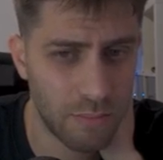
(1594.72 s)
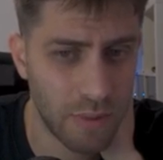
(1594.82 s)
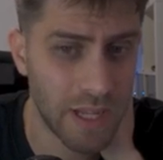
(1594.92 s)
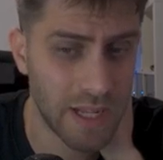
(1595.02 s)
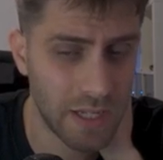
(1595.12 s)

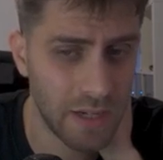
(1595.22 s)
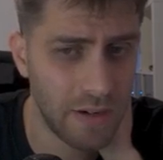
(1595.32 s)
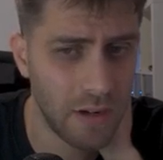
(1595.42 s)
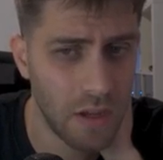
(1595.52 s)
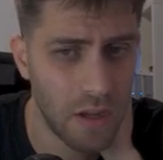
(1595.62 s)
plan
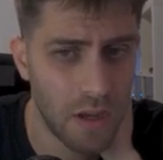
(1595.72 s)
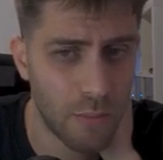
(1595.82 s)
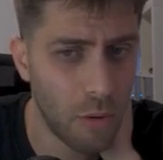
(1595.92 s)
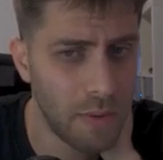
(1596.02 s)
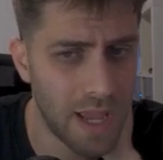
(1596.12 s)
here.
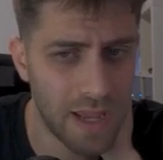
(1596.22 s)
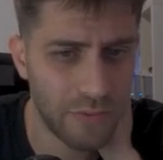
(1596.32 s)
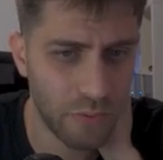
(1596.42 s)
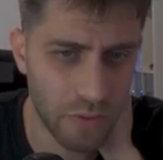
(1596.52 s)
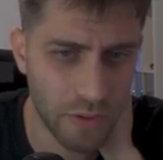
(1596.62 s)
Probably
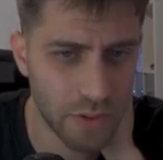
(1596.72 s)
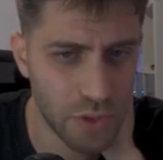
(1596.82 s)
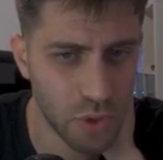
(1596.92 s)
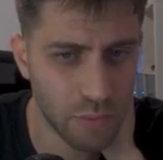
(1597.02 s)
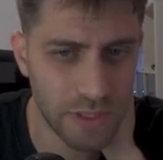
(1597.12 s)
a4
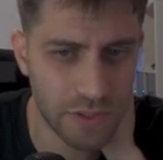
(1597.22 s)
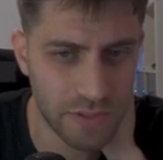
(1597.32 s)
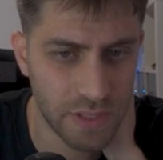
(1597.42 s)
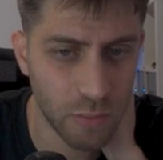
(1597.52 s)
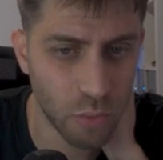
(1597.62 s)
should be
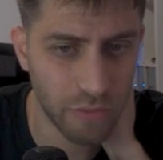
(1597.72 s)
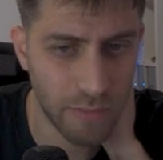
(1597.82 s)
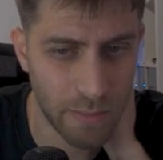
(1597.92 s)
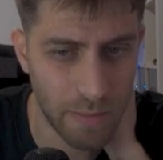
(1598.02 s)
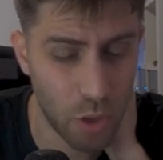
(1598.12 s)
interesting move
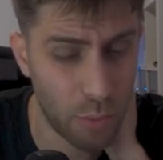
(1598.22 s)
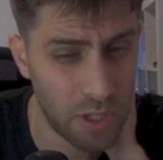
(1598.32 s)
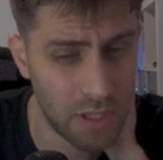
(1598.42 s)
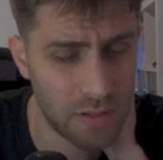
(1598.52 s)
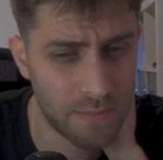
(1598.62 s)
by my
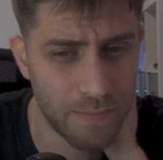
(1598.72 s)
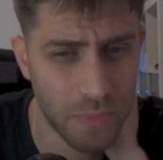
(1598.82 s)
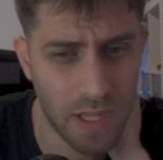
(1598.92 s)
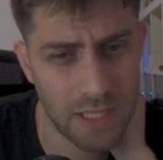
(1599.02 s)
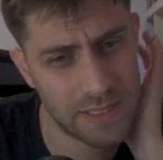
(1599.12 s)
opponent.
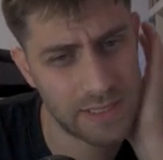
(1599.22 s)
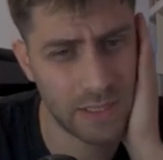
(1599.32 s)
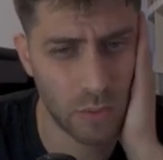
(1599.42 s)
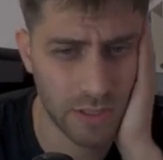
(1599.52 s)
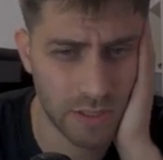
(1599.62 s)
Let's
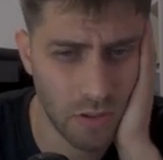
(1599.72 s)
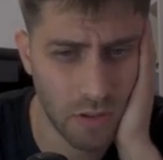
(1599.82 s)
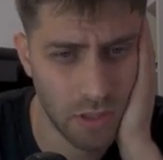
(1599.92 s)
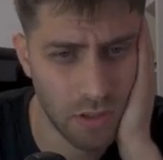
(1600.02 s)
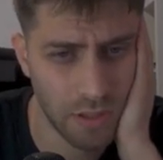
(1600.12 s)
see what is
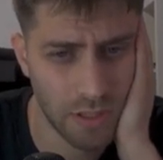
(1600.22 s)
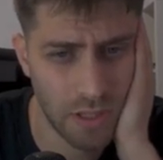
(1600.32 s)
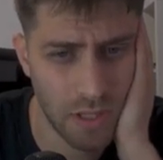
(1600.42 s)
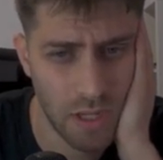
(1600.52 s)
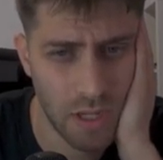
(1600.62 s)
going on,
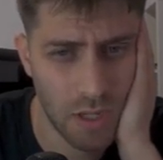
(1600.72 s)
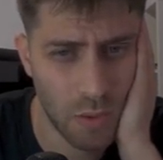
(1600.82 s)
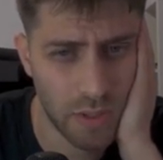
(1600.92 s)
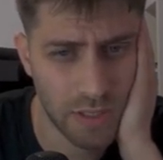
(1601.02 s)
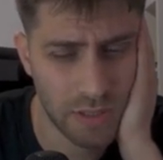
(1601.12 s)

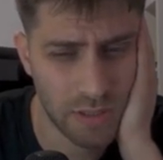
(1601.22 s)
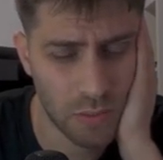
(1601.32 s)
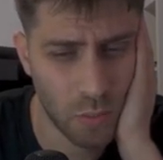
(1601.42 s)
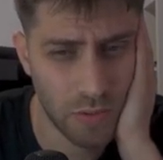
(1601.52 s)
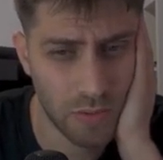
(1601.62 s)
what is
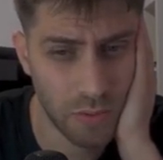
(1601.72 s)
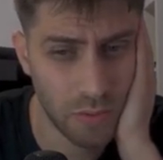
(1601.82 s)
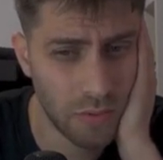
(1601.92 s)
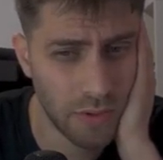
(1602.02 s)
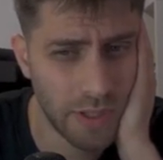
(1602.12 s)
want to
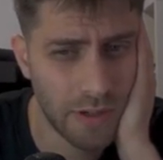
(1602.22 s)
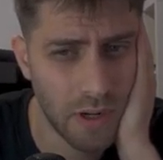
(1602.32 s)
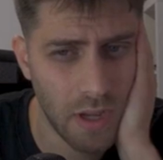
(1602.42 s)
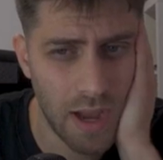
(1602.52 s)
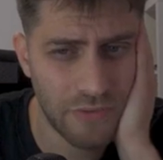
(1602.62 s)
do here.
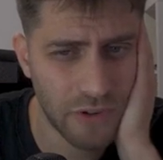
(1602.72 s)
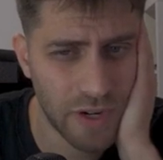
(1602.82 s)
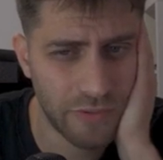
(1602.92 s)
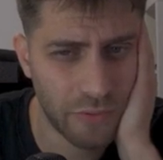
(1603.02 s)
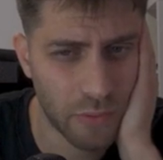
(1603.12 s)
After
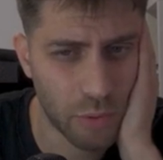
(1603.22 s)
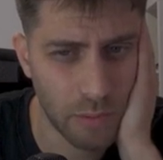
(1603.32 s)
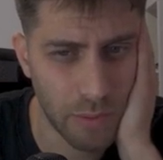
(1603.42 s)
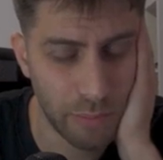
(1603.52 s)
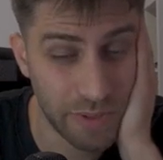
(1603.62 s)
a4,
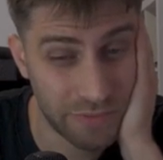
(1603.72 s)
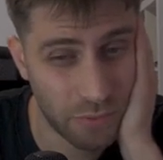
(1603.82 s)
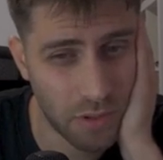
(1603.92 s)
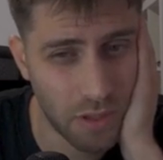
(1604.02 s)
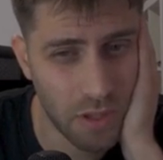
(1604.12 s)
probably
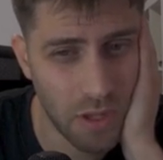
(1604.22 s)
b4,